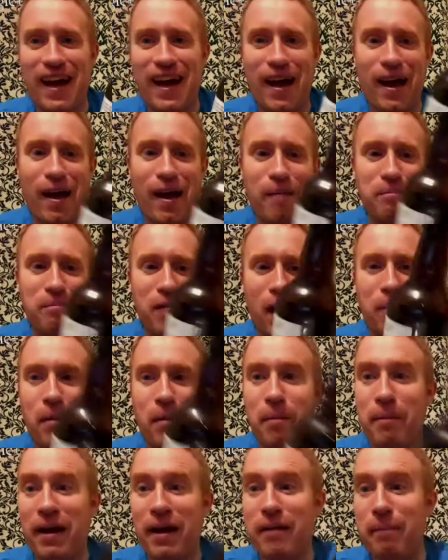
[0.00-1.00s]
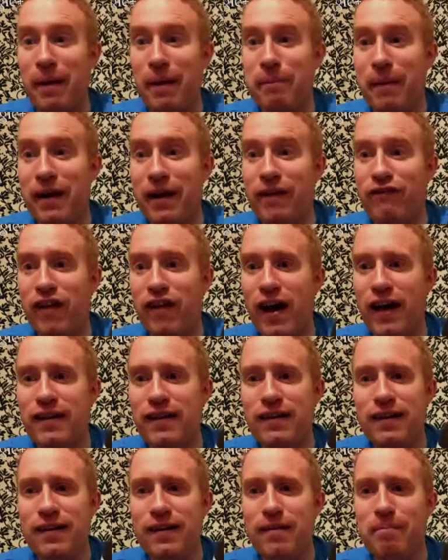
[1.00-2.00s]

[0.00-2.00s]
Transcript: I'm a big fan.